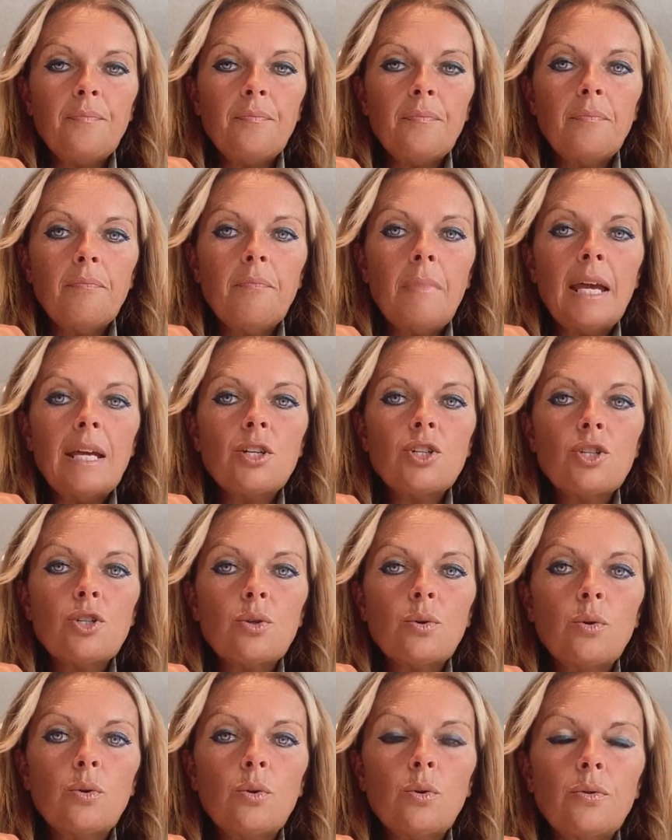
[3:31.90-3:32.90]

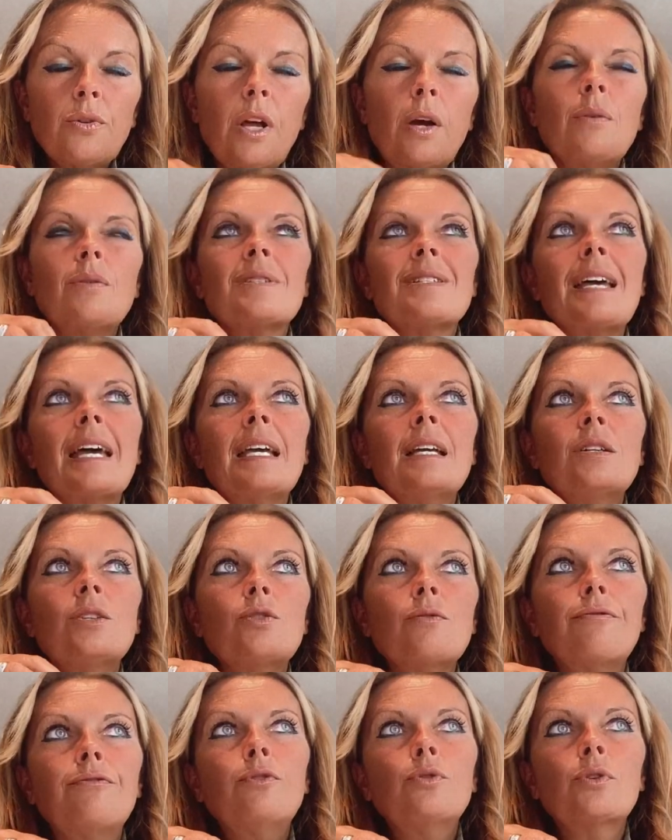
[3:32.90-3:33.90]
say
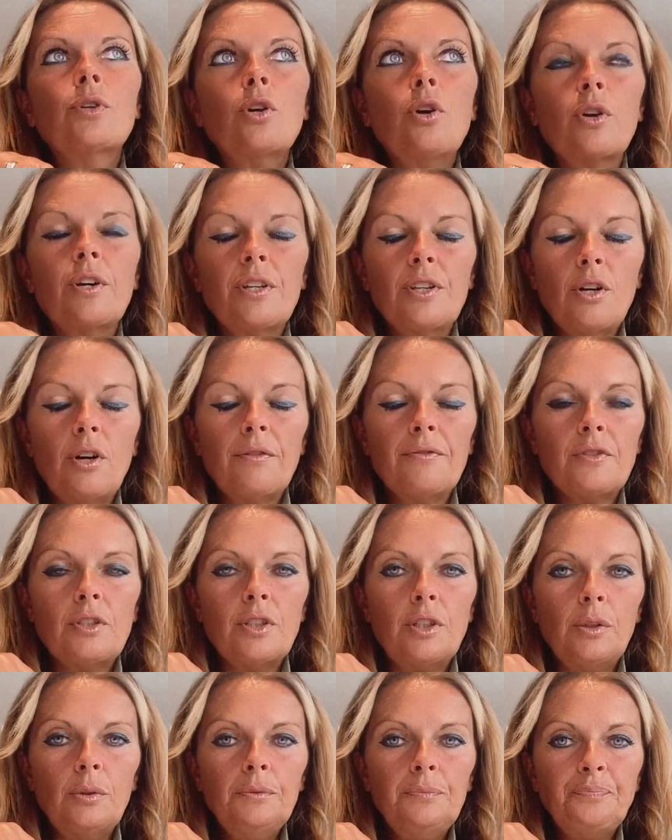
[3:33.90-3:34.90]
4 o'clock in the
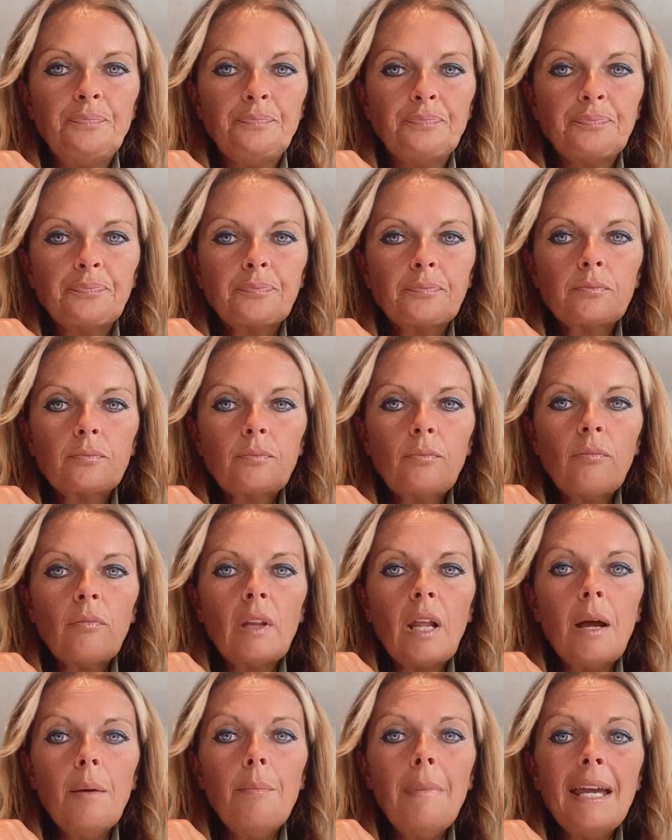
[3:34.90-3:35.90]
afternoon,
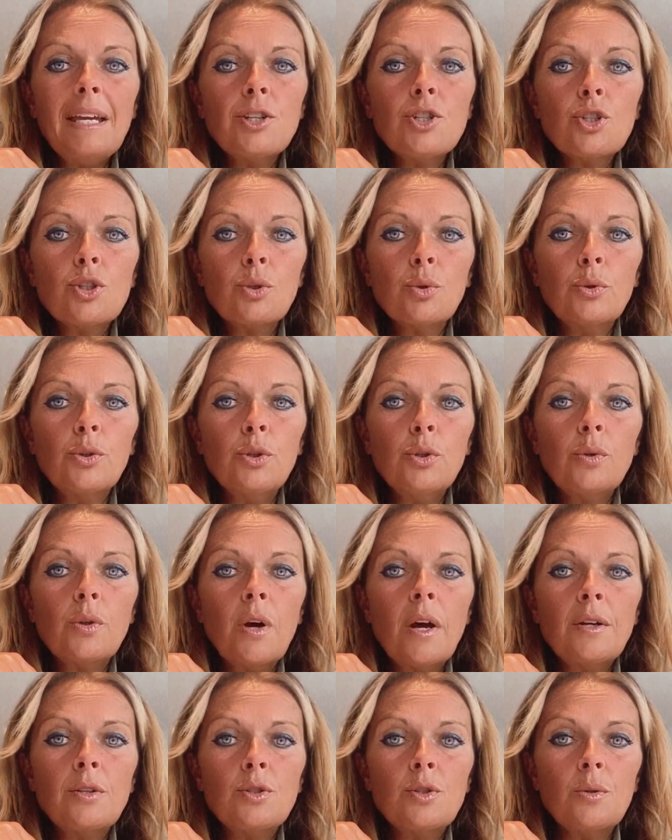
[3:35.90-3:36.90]
make sure you go
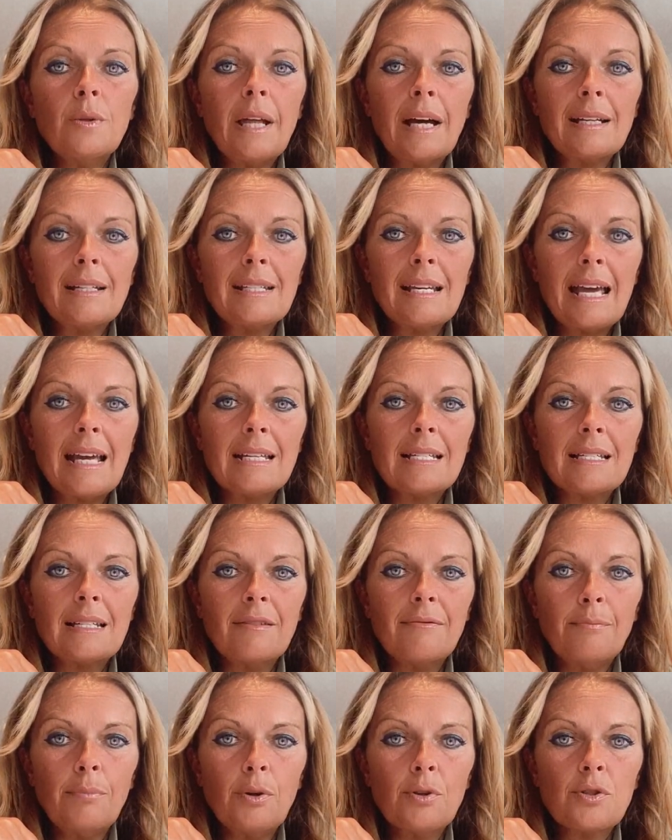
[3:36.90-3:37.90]
and do that test
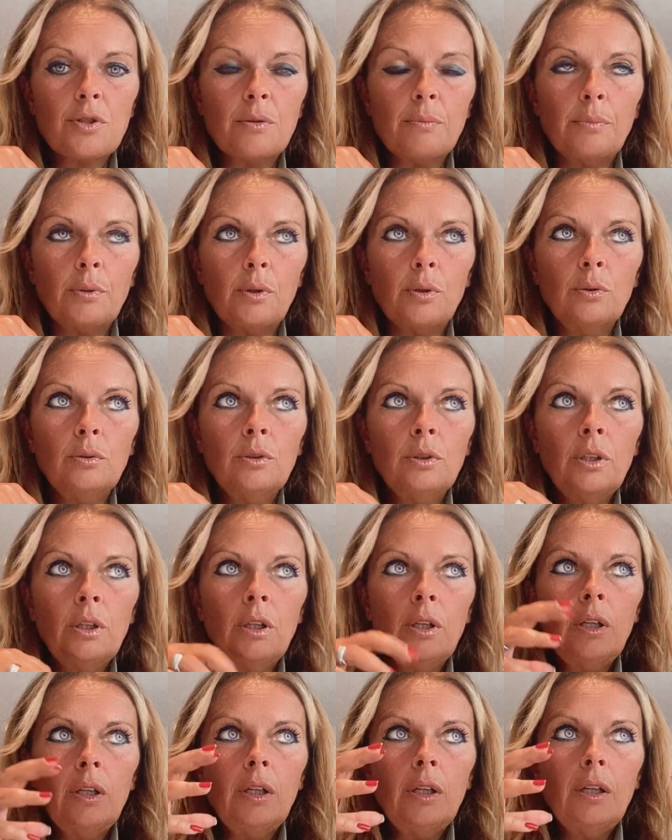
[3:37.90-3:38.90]
if possible.
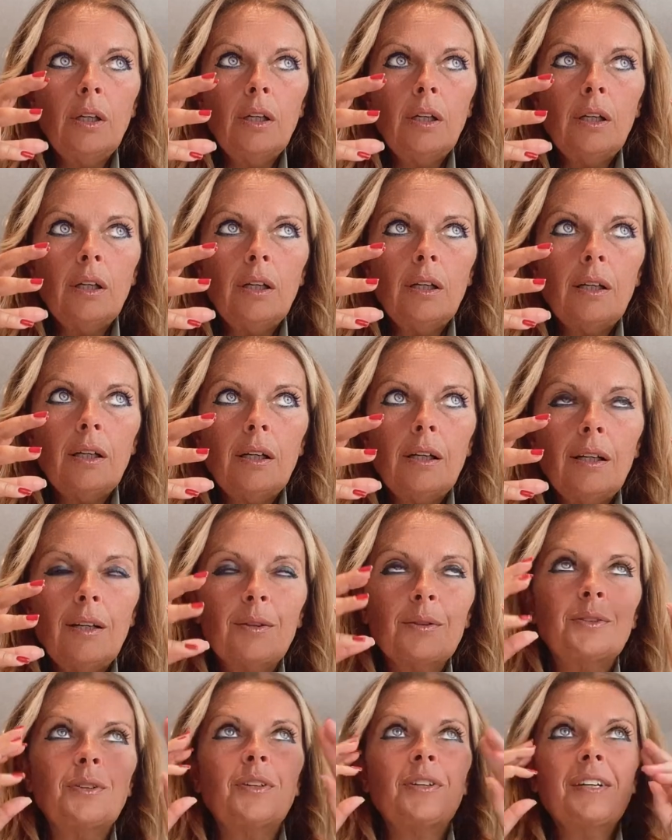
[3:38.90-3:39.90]

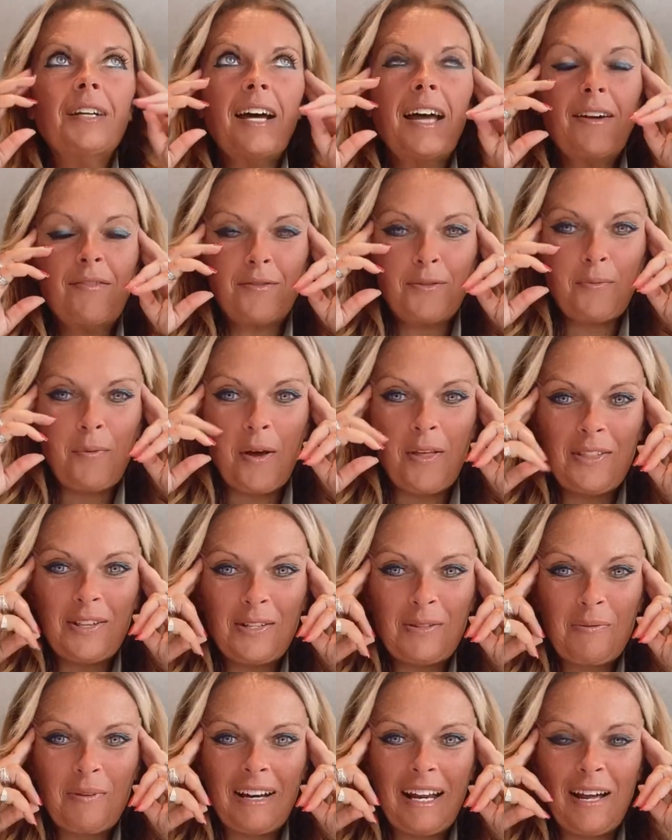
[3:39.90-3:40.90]
Hold on, I have to work
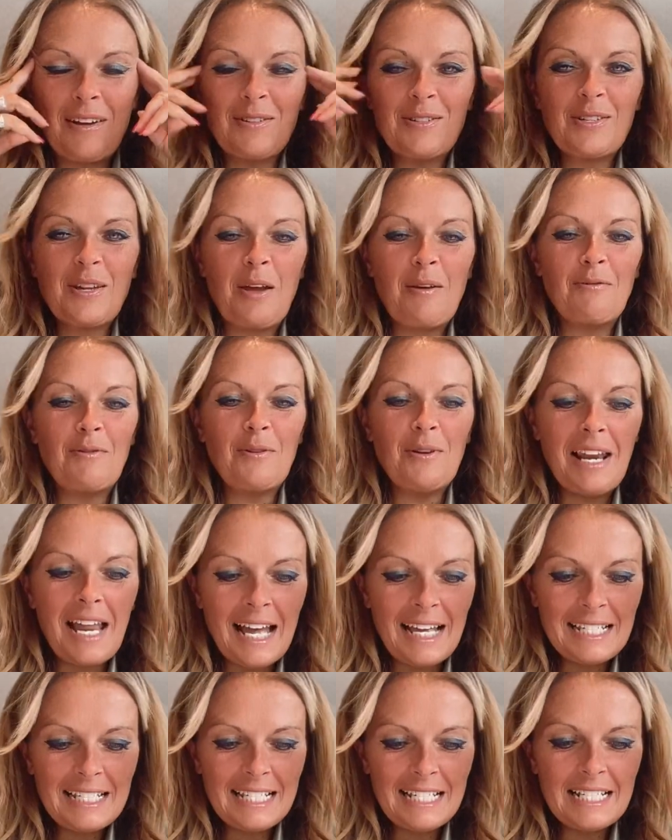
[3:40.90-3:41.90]
this one out. So if you're
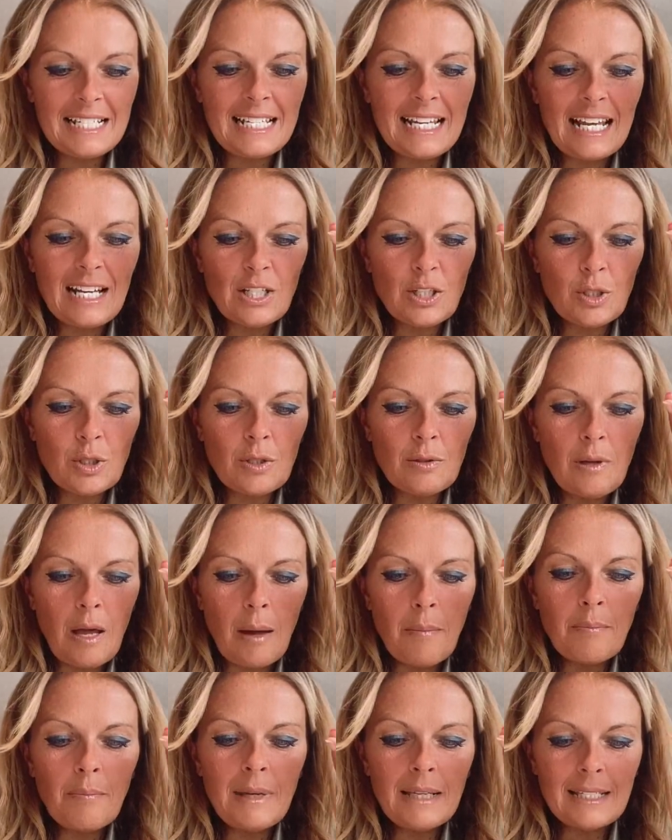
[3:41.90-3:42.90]
landing, say
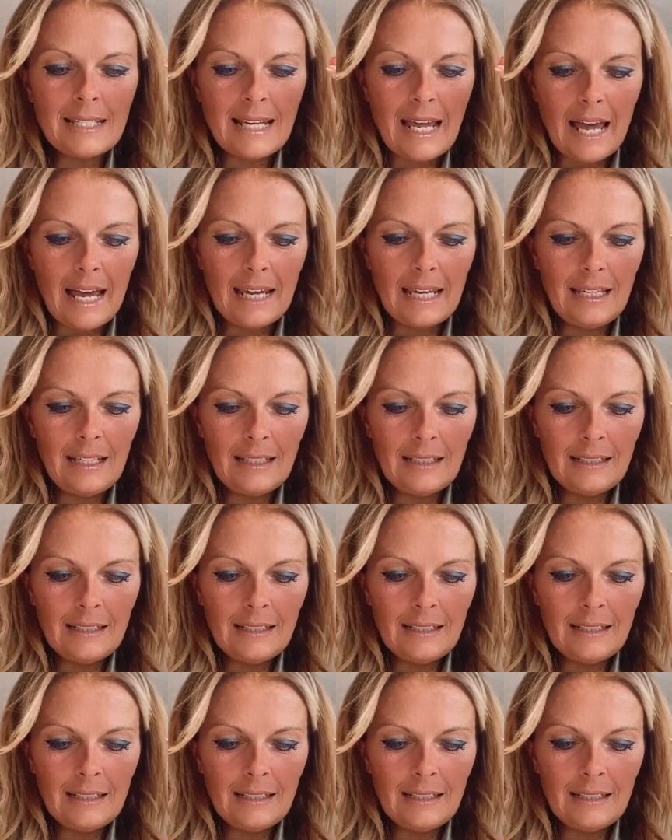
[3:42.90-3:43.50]
at midday